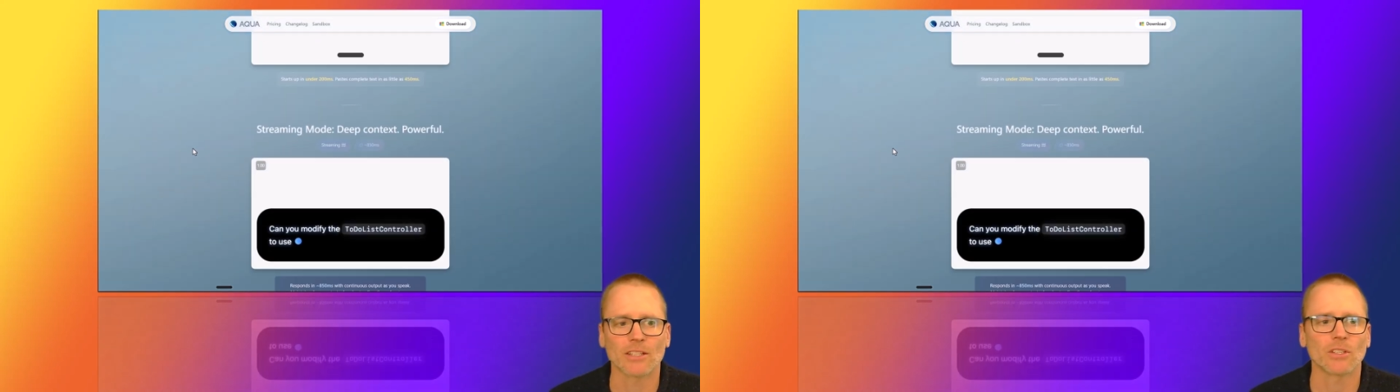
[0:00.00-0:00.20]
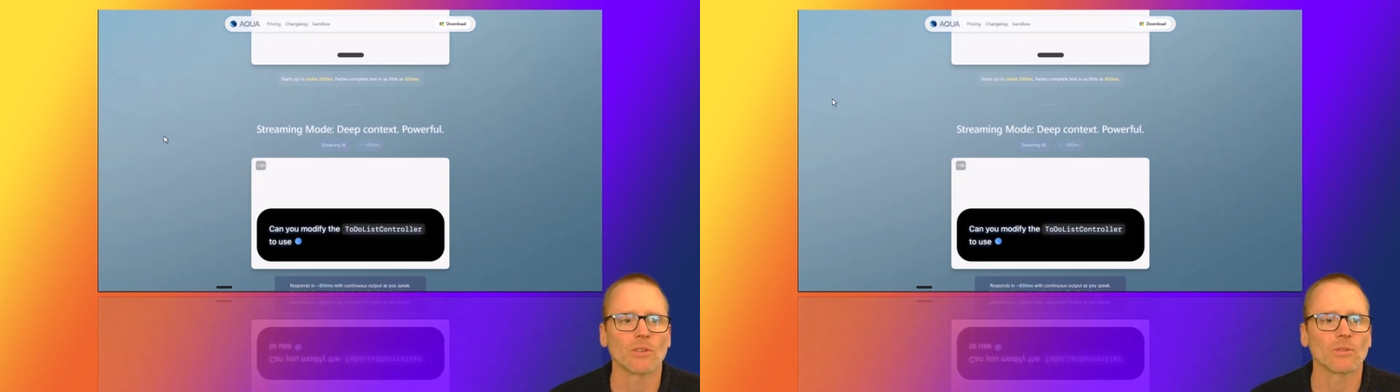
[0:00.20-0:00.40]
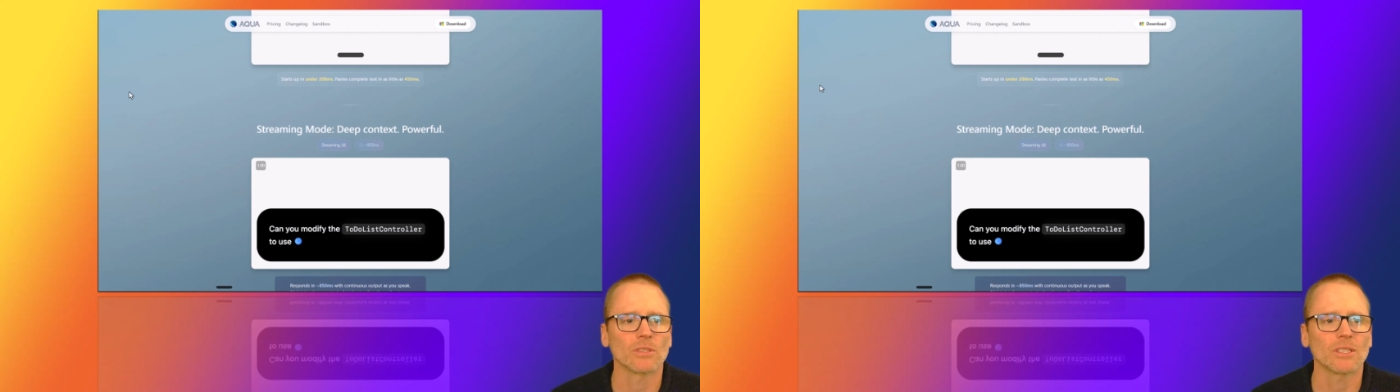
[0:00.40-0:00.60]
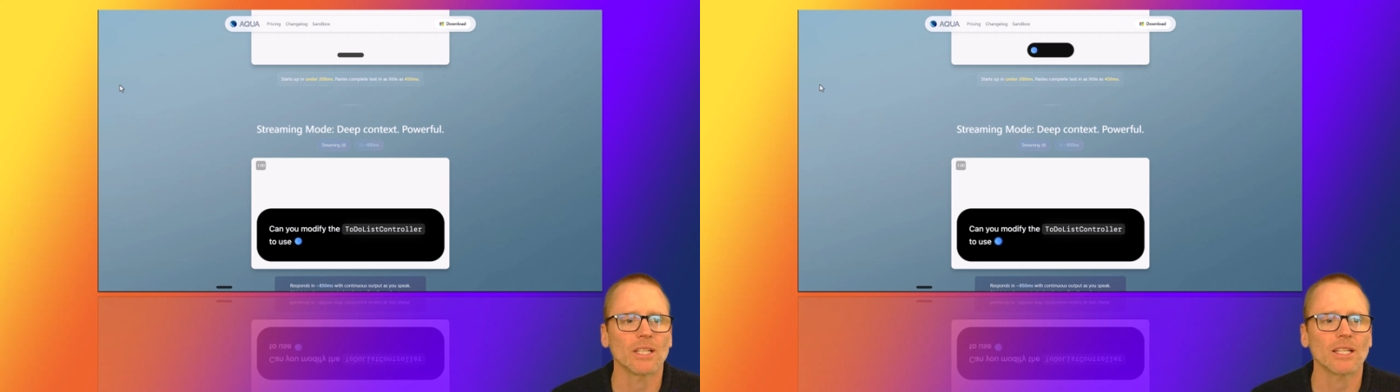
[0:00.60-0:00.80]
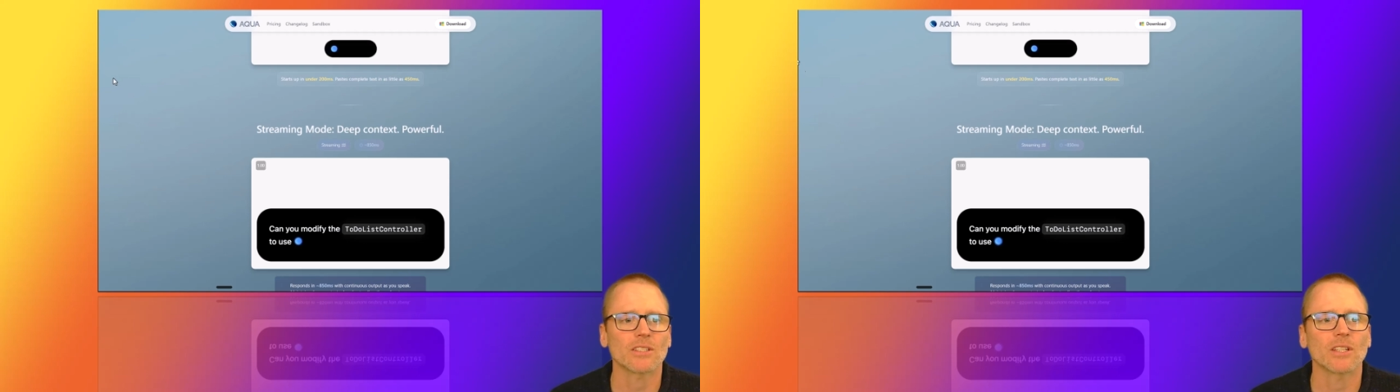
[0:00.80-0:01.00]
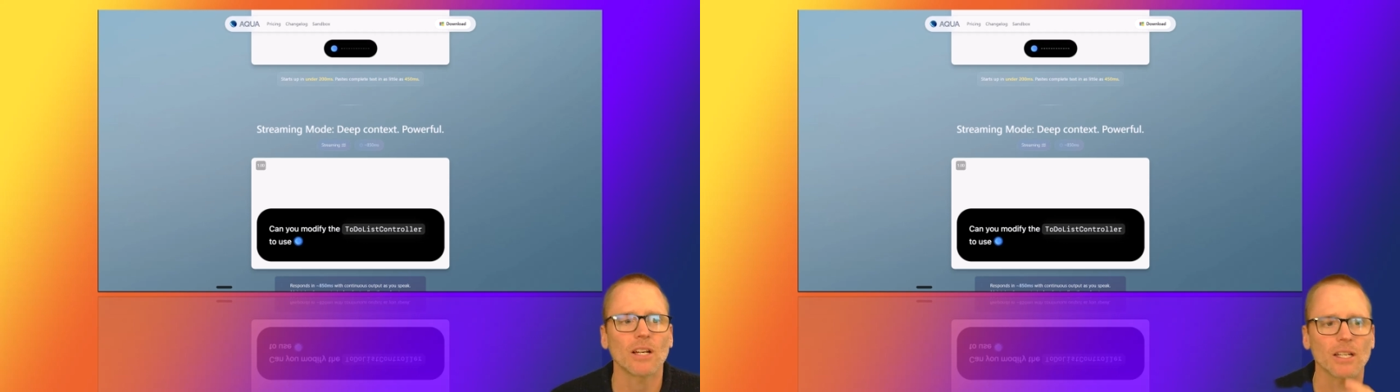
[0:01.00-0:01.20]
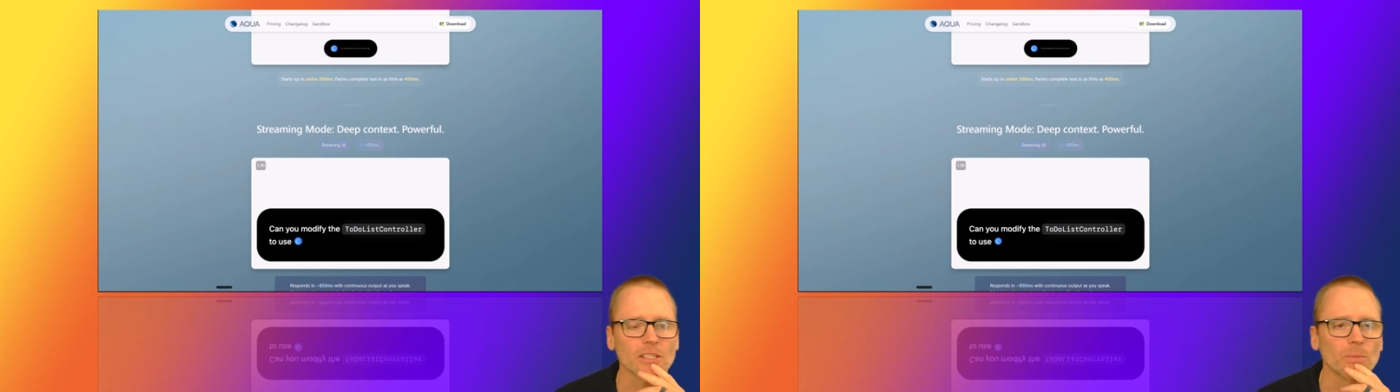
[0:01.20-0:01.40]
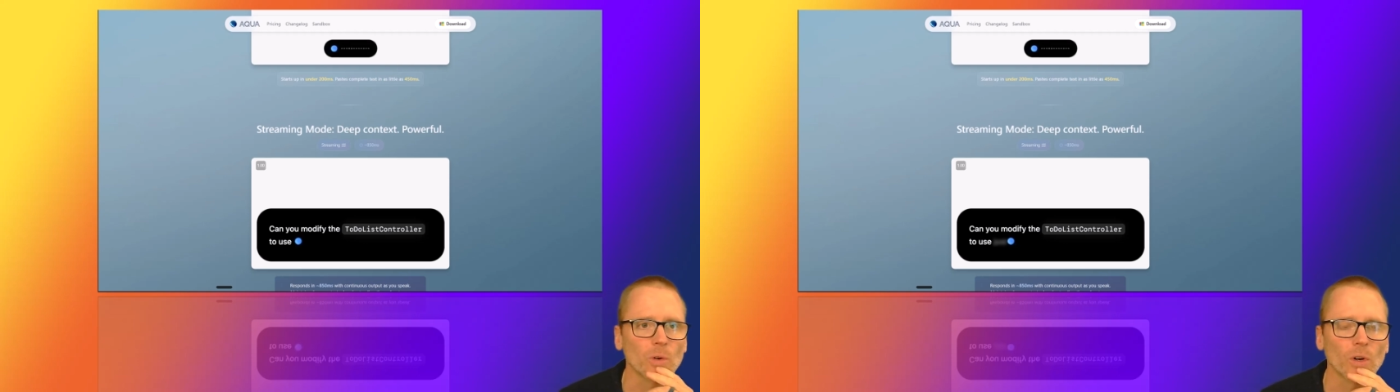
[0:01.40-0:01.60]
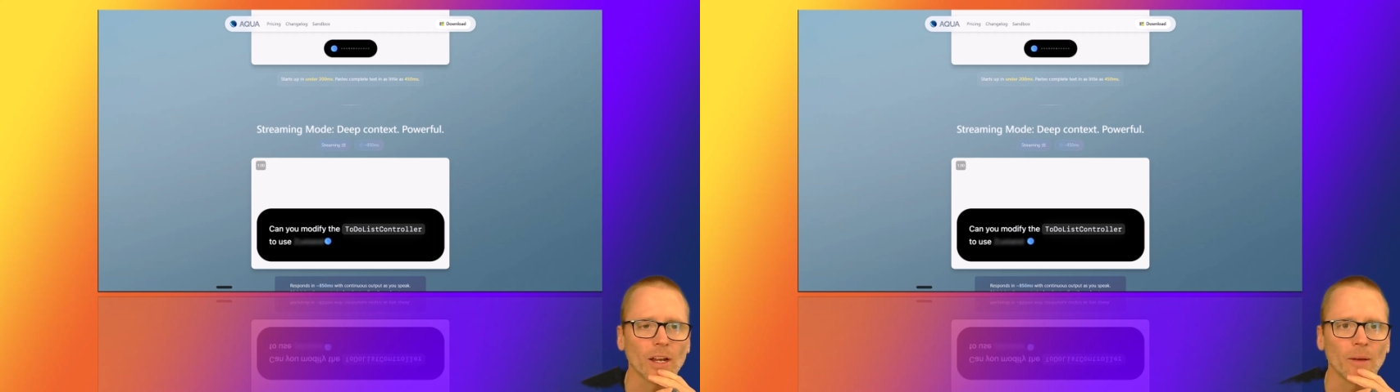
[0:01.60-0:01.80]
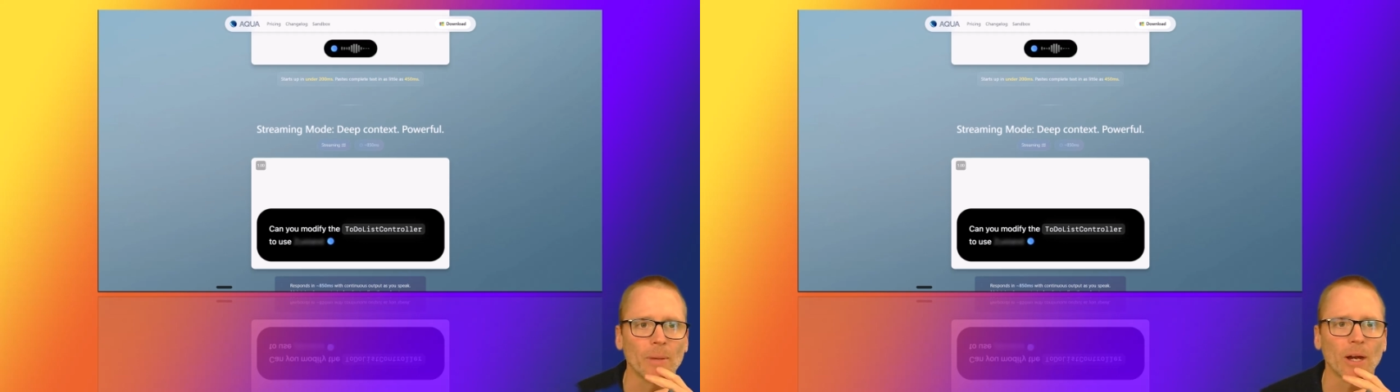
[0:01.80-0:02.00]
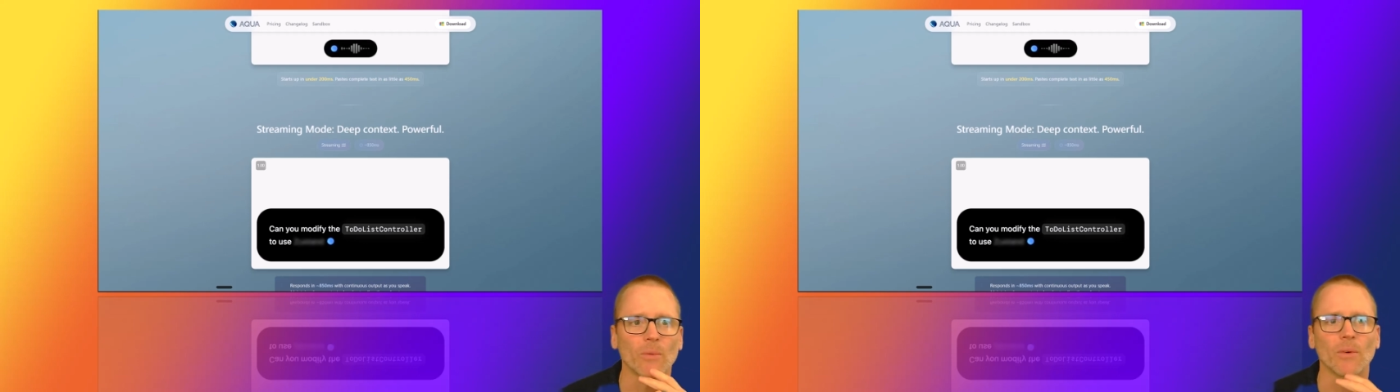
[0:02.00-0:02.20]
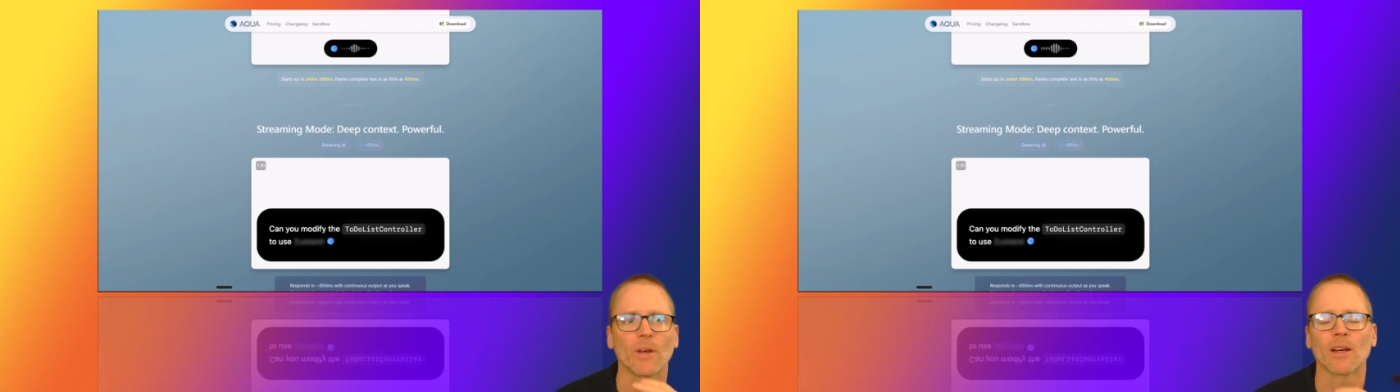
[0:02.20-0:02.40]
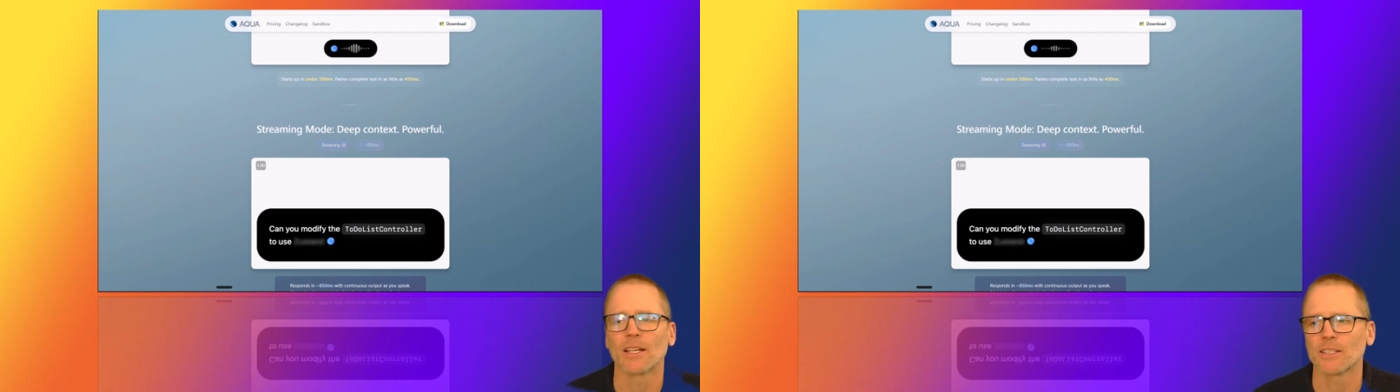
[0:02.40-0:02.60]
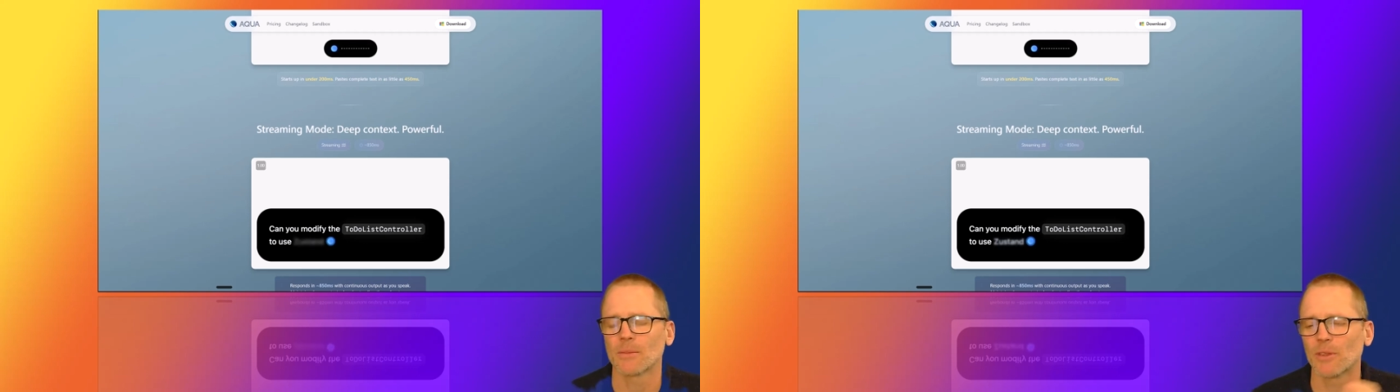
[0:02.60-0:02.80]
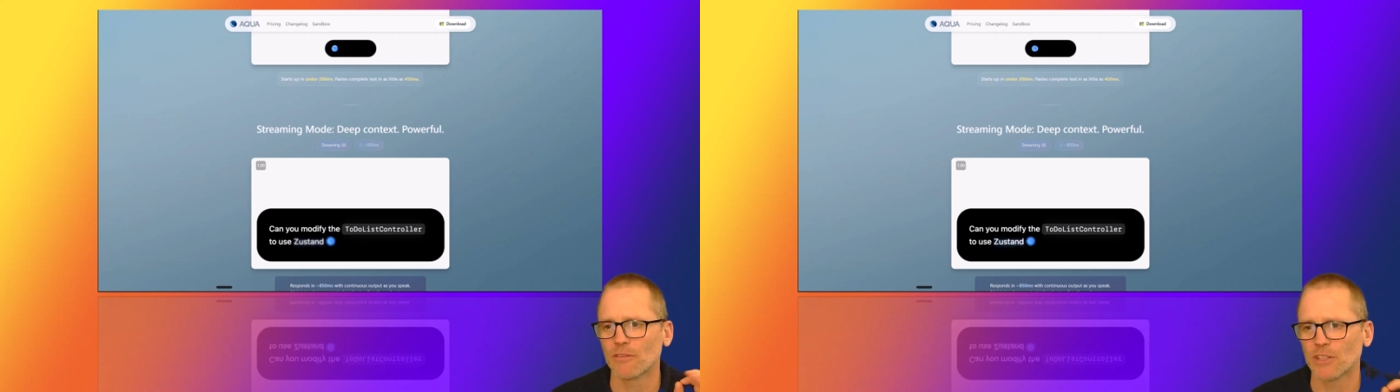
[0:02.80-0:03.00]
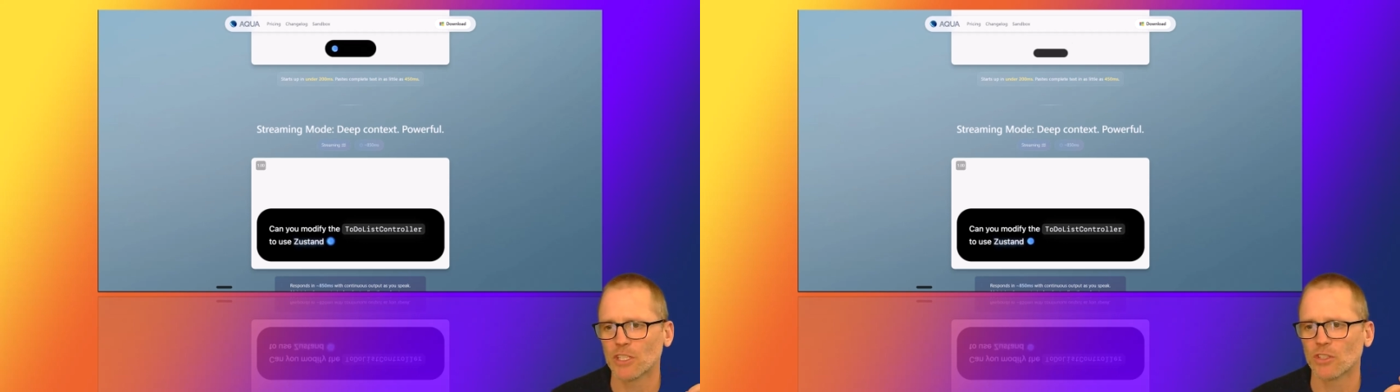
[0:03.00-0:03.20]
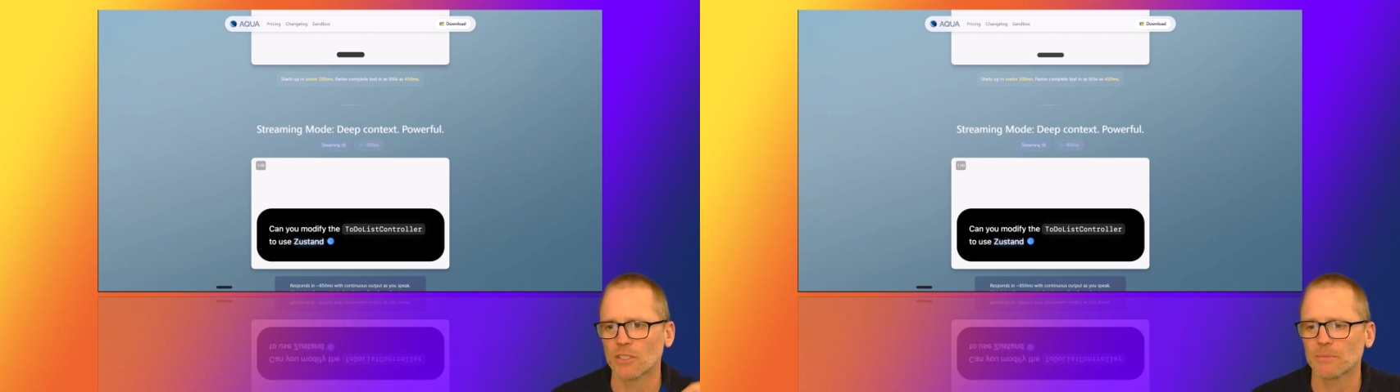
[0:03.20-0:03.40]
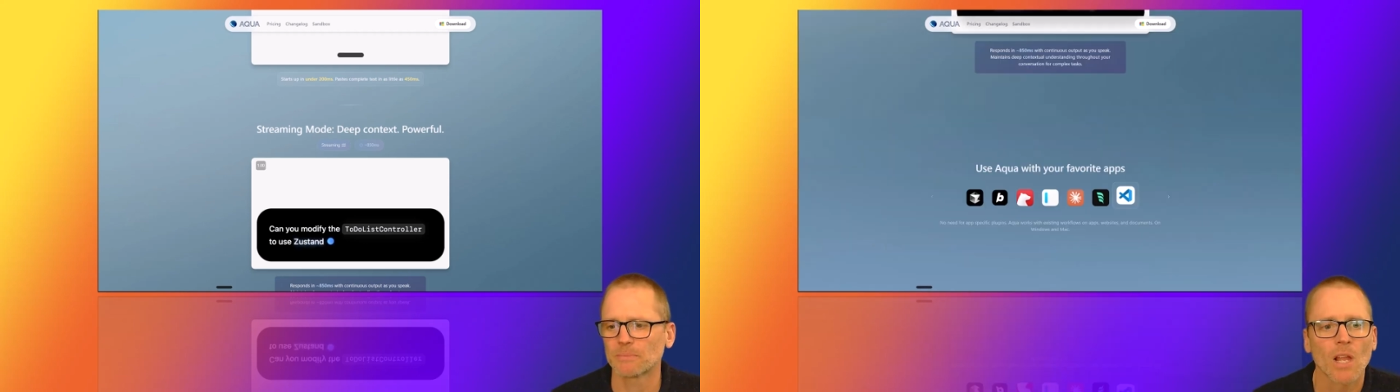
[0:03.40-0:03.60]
So let's talk some more about uh, some of the features.